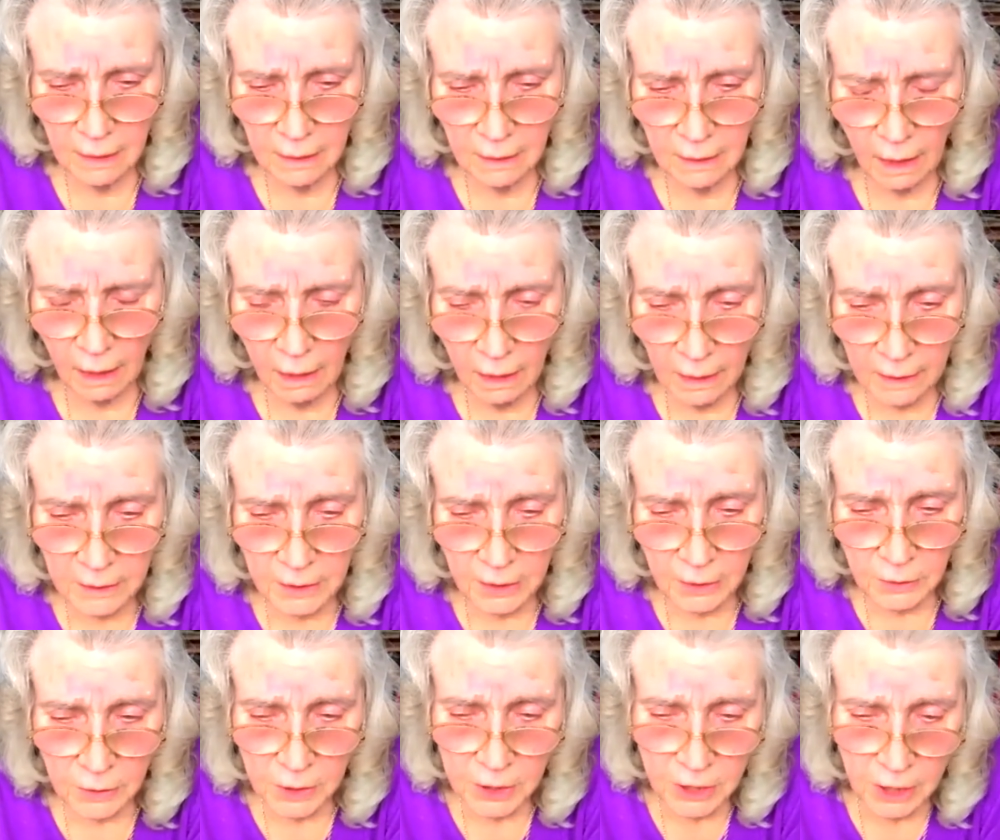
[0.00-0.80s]

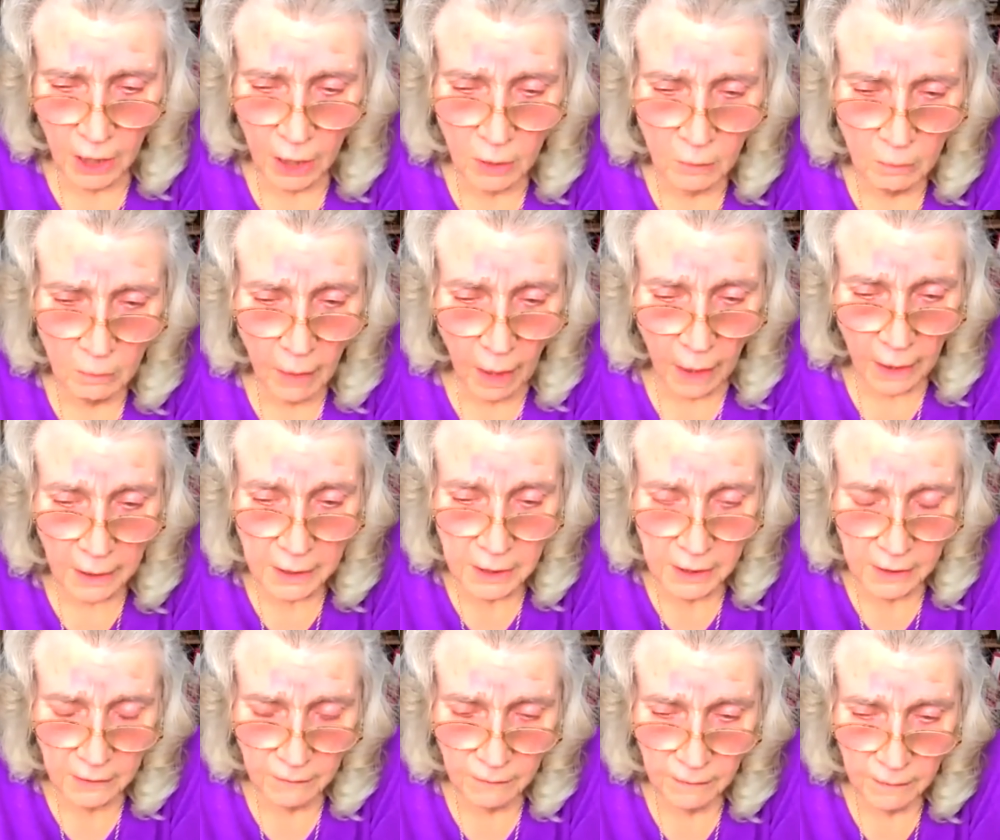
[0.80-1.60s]
argued so
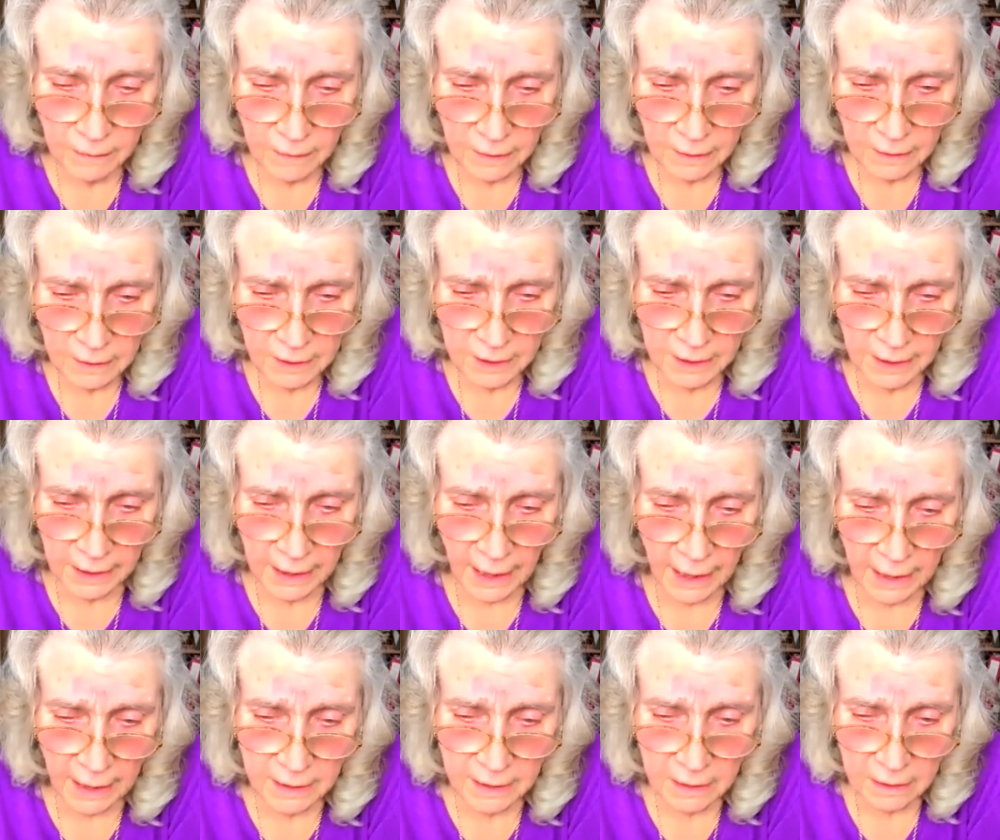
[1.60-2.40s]
much to
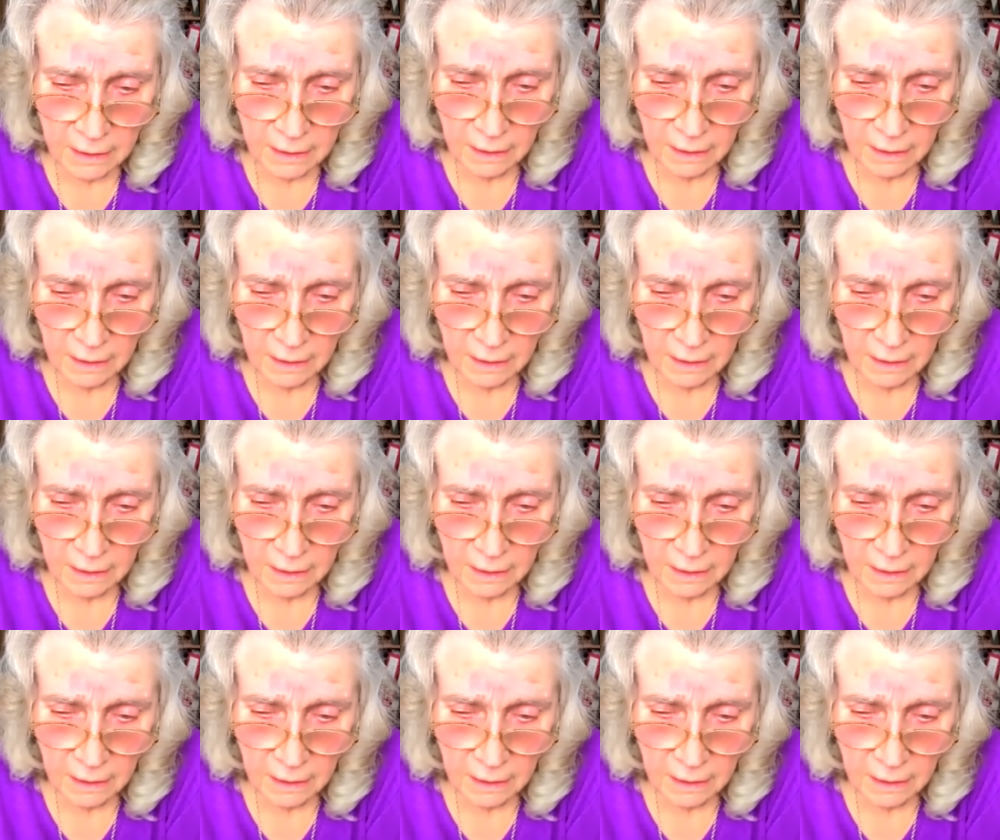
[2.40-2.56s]
get